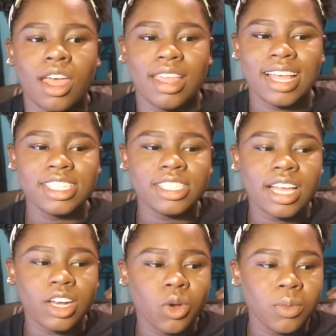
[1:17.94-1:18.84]
that's just like
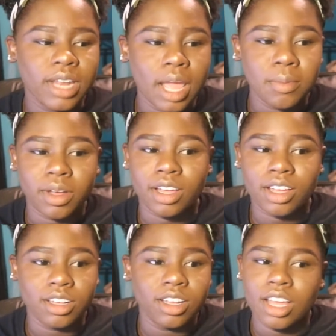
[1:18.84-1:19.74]
a normal day, but
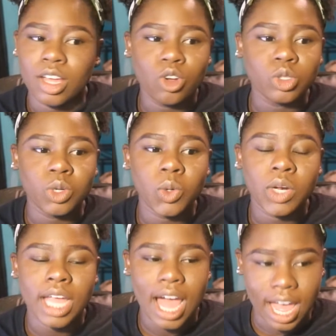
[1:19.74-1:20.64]
it was really,
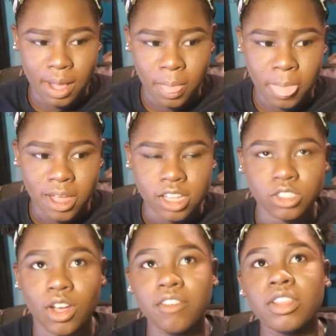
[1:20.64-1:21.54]
really hot.
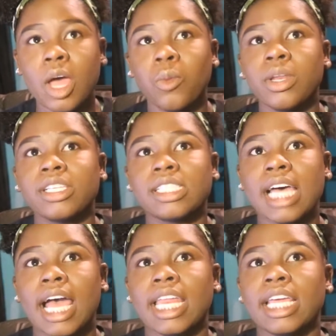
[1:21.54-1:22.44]
So after that, we
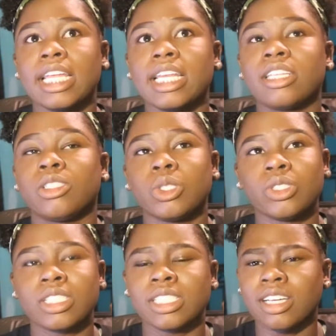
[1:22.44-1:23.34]
decided to
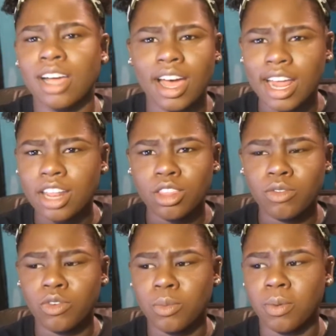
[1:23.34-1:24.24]
cut out the
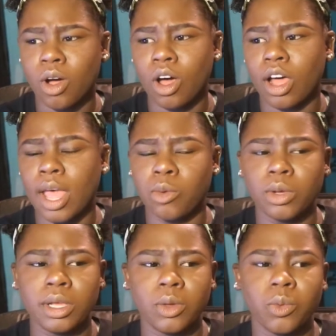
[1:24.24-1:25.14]
football and
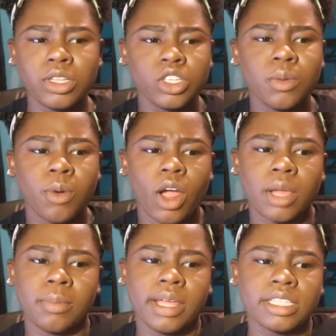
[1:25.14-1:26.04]
we went to the park
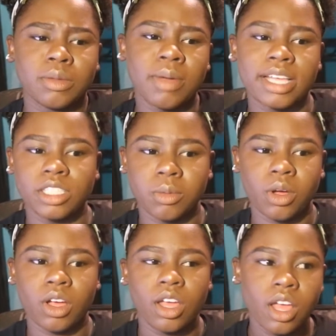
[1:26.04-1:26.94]
and played some basketball.